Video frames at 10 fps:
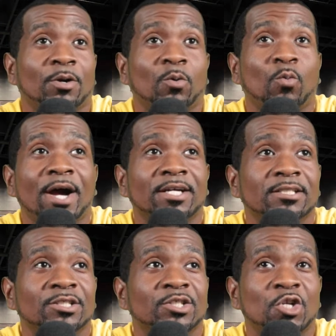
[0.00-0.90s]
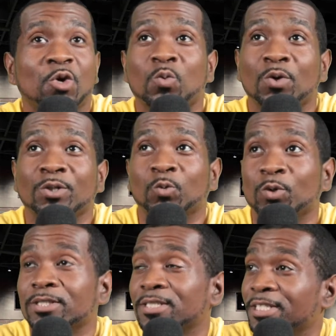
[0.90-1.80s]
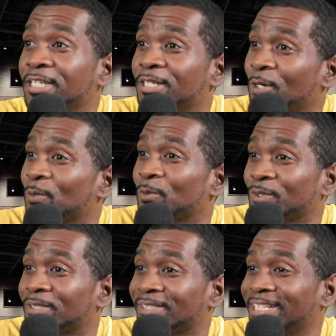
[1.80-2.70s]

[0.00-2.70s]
Why does no one want to get old?